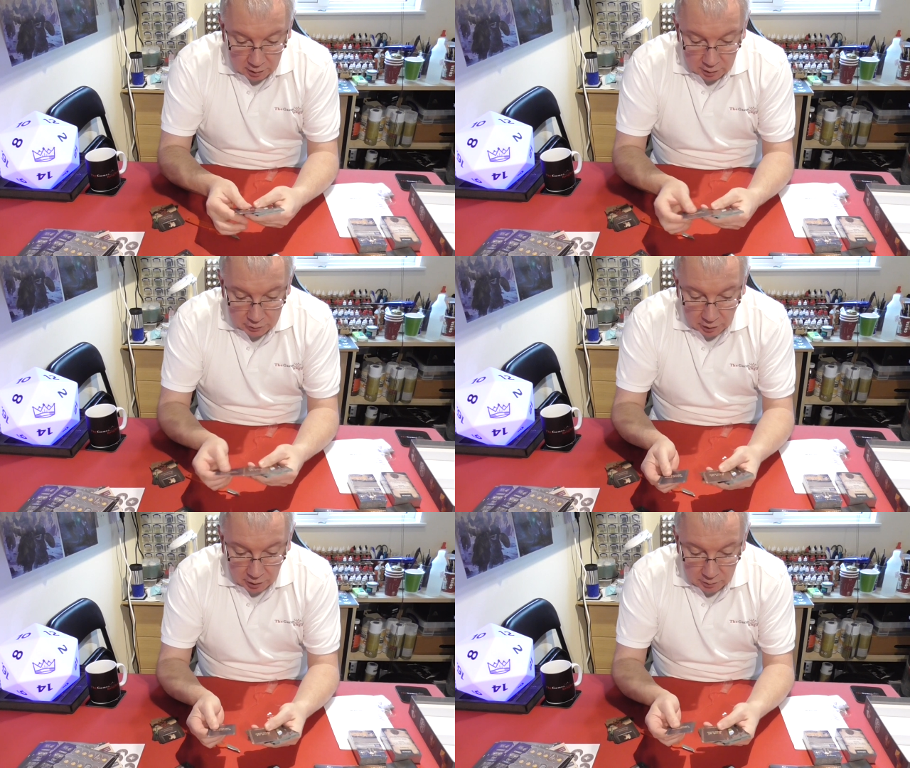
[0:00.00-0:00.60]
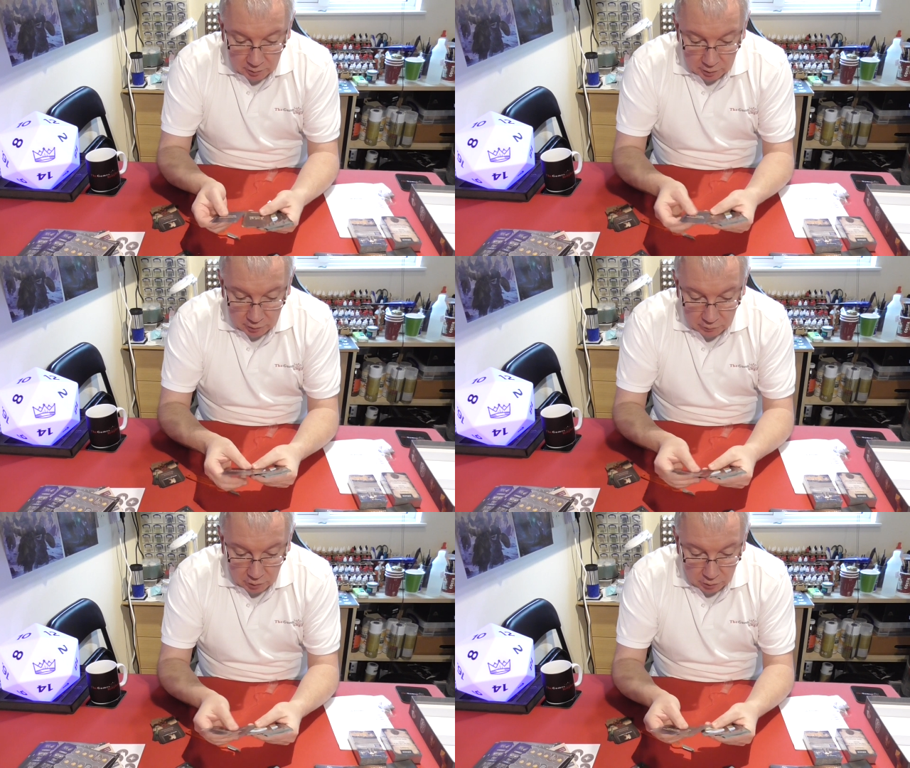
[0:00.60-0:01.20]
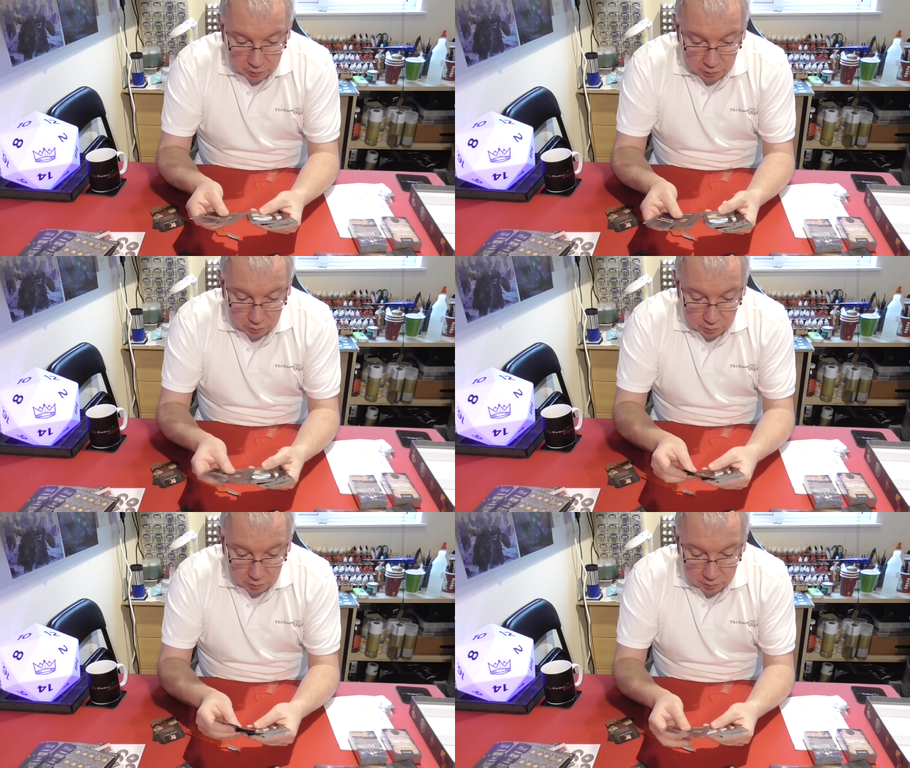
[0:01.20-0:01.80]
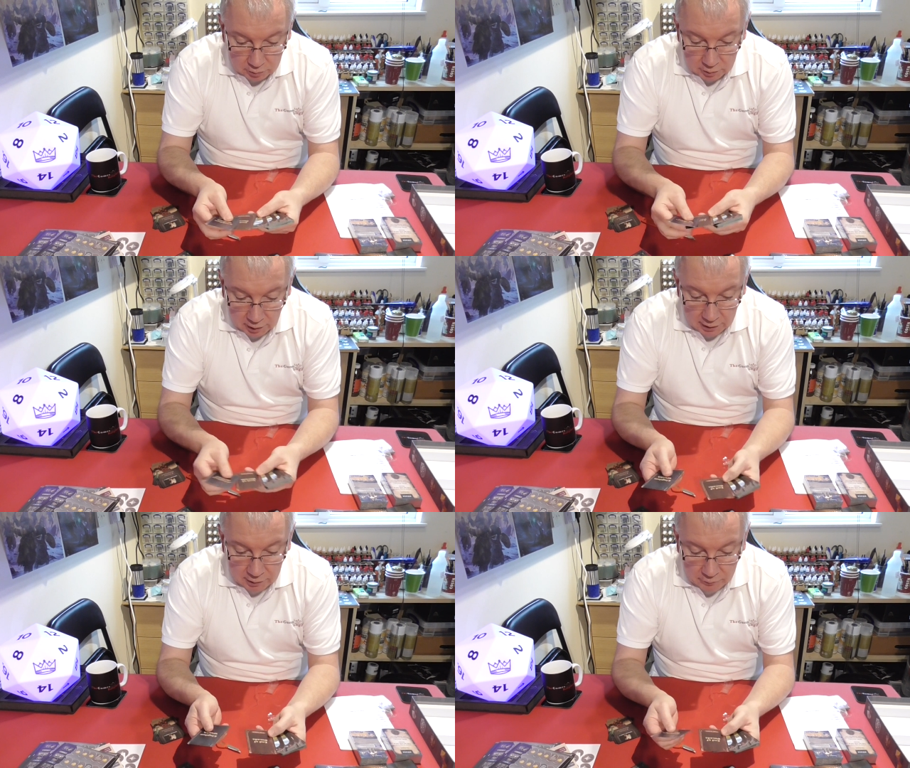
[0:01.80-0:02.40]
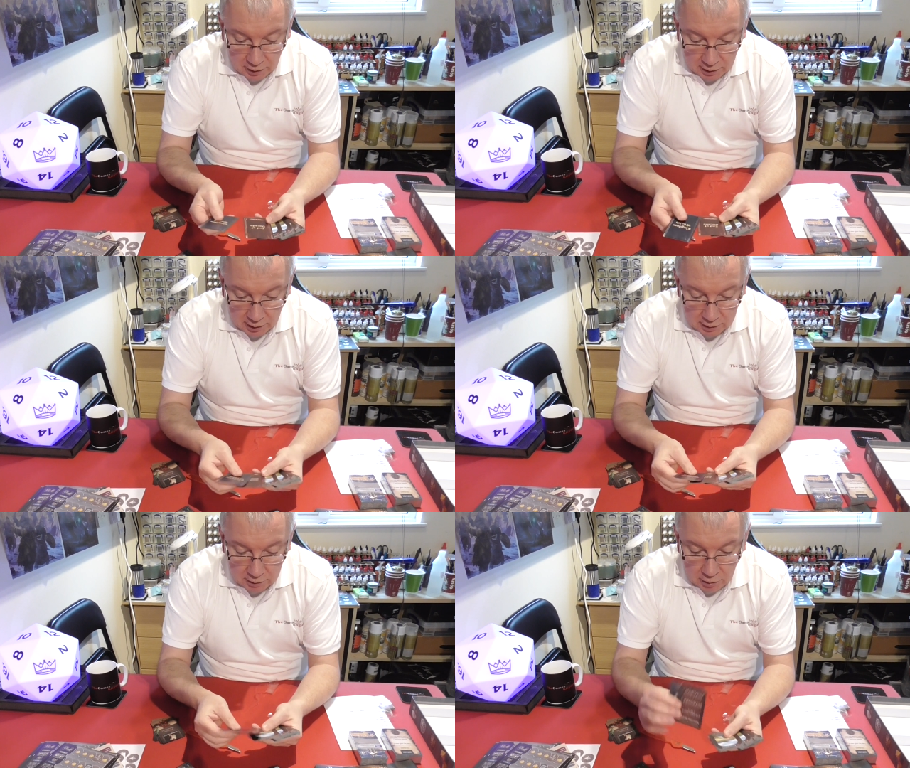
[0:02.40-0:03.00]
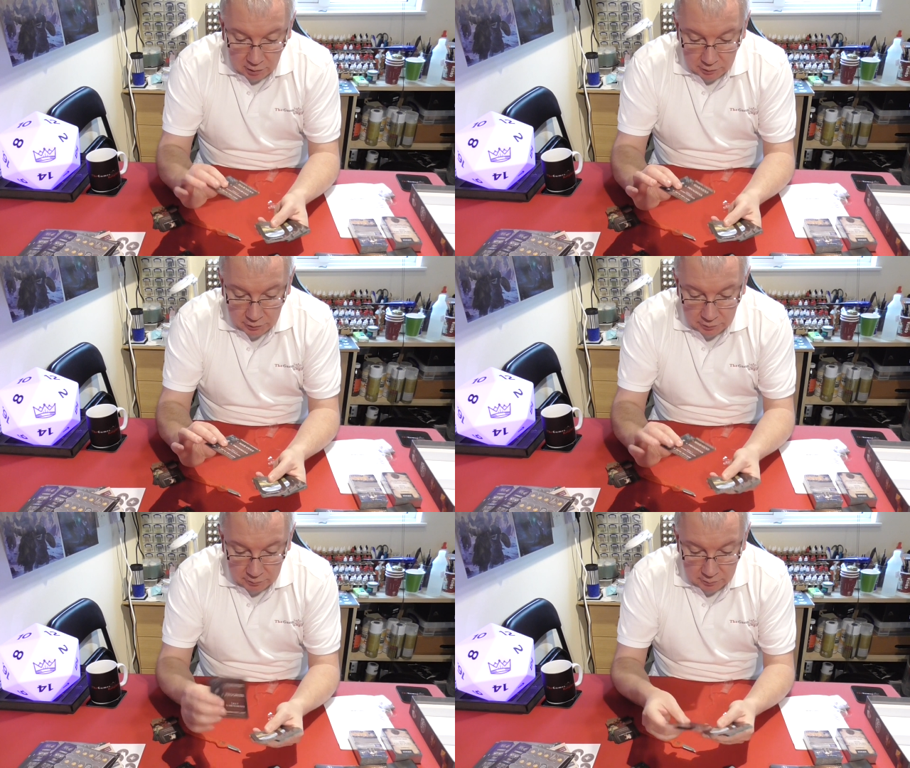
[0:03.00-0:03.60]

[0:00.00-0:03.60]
So you've got your end of decade cards,